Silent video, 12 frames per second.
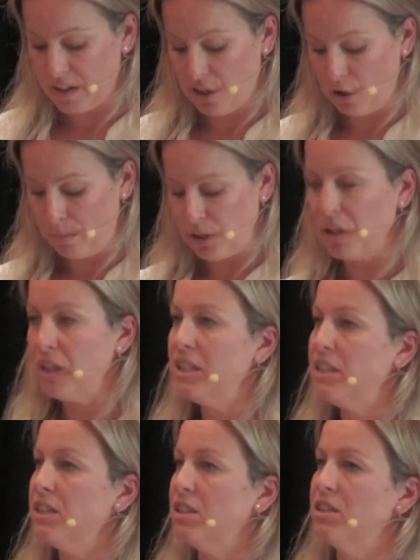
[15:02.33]
us the
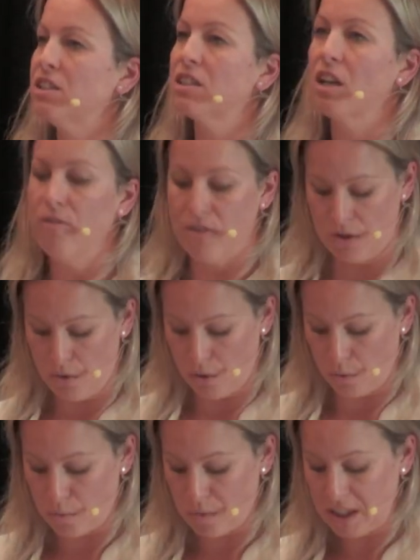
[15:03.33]
opportunity to discover
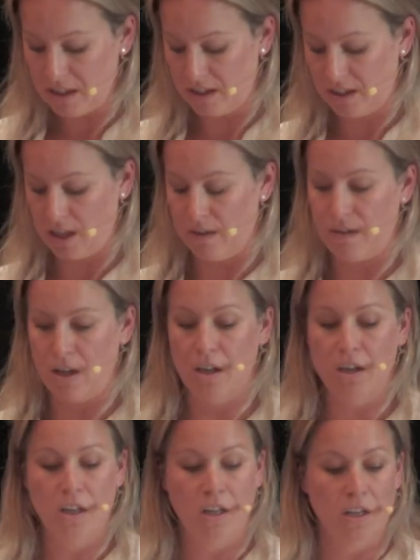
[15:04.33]
or
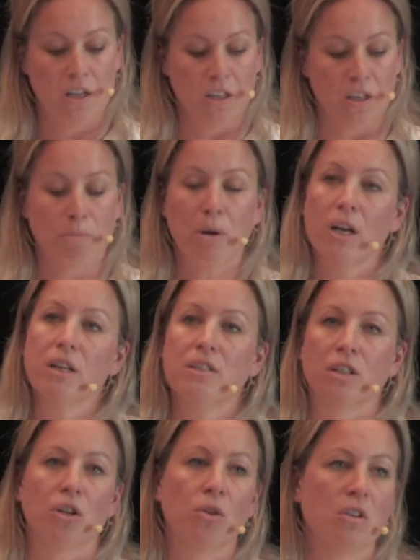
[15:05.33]
rediscover the
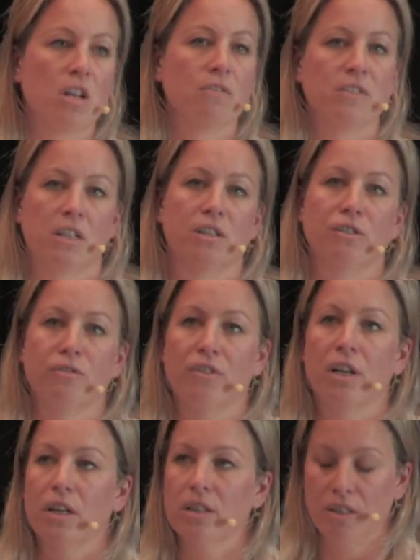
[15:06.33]
person who loved us
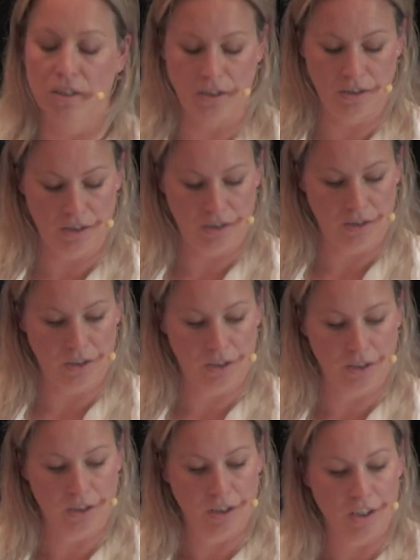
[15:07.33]
first.
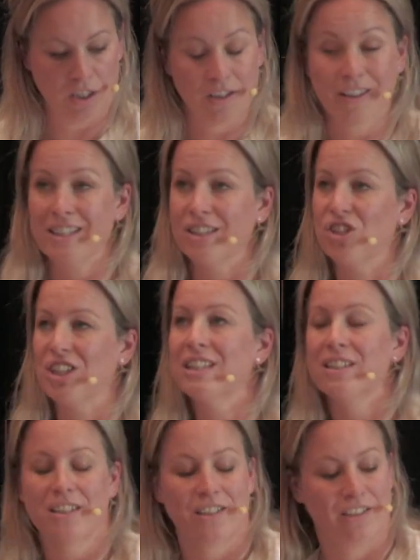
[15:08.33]
That is
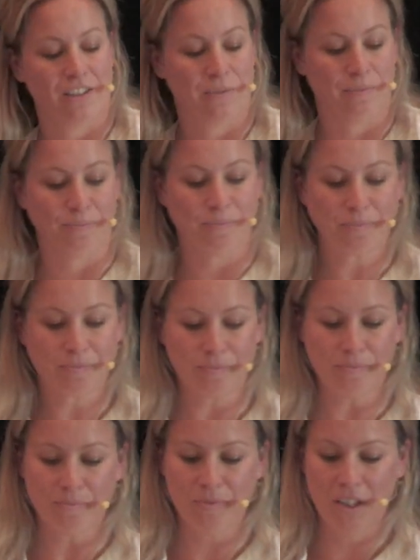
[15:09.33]
Jesus.
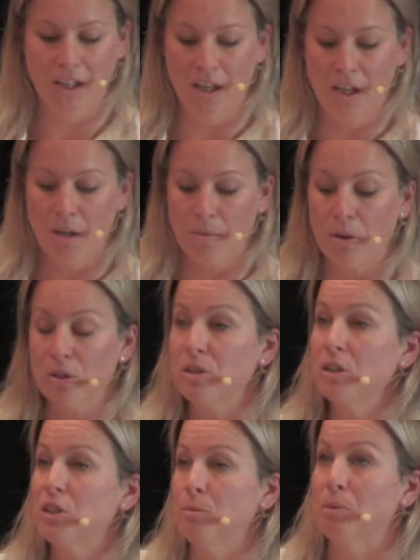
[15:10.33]

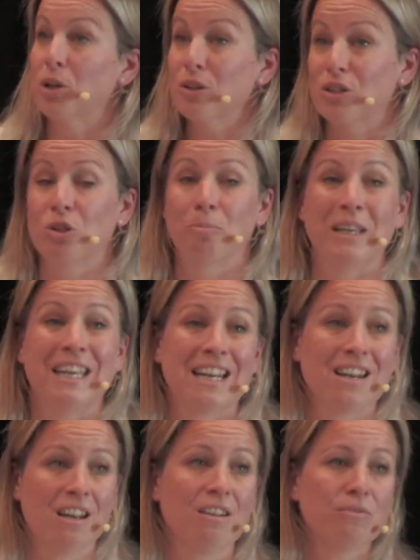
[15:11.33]
Because to be
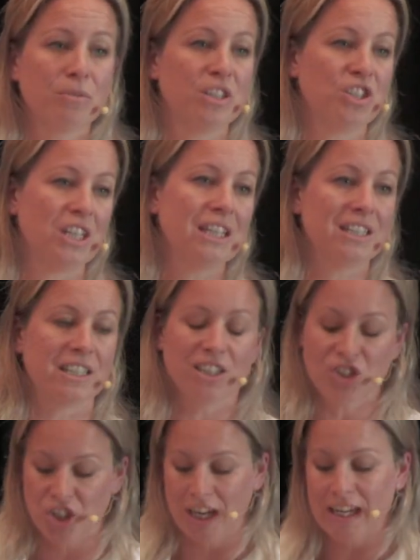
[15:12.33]
in love with
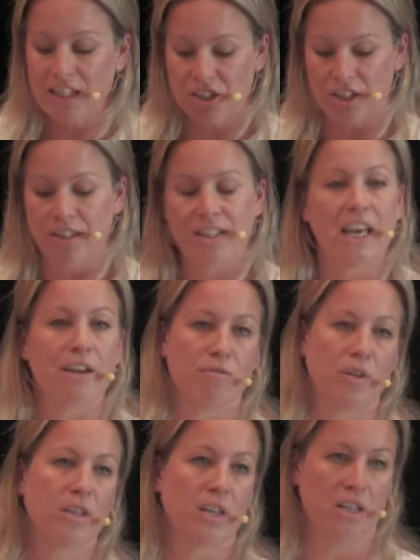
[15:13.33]
Jesus changes
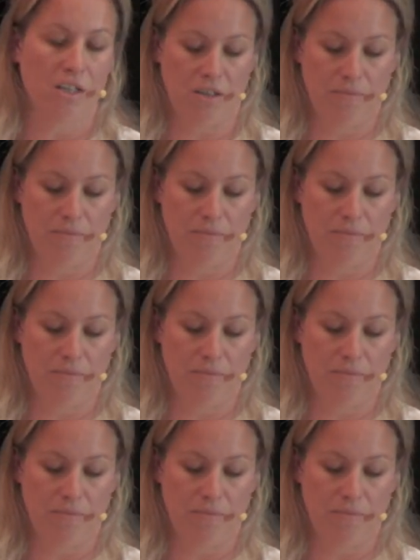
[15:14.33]
everything.